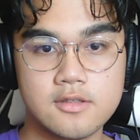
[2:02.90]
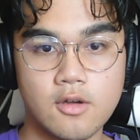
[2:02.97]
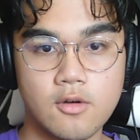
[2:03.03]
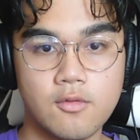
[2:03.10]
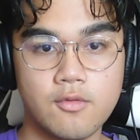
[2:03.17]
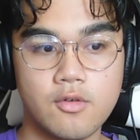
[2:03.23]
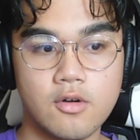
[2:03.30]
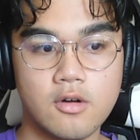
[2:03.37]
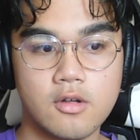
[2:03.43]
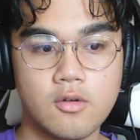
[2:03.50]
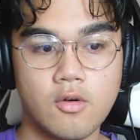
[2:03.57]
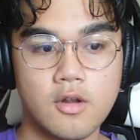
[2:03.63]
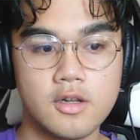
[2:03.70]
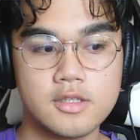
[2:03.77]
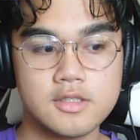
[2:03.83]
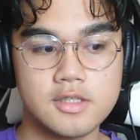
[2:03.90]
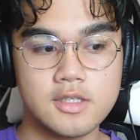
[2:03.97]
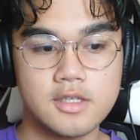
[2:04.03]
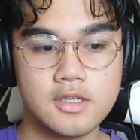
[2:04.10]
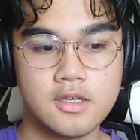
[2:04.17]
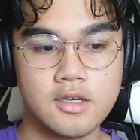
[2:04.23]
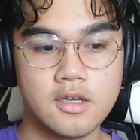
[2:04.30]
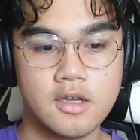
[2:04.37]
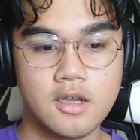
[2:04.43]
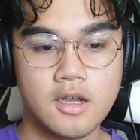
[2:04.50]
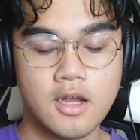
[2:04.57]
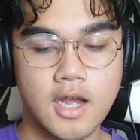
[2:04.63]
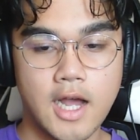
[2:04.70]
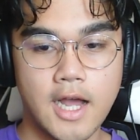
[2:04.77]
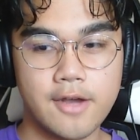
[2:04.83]
overall quality,
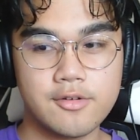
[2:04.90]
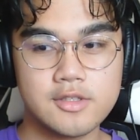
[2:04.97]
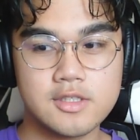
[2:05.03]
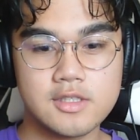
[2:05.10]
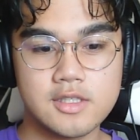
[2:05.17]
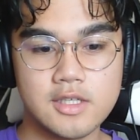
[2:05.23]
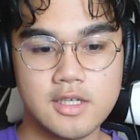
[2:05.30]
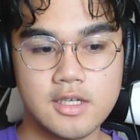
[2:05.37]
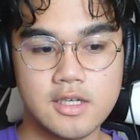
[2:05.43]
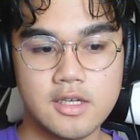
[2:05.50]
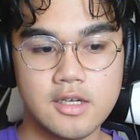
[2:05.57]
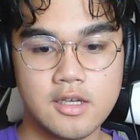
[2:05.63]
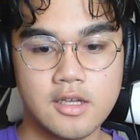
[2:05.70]
I would say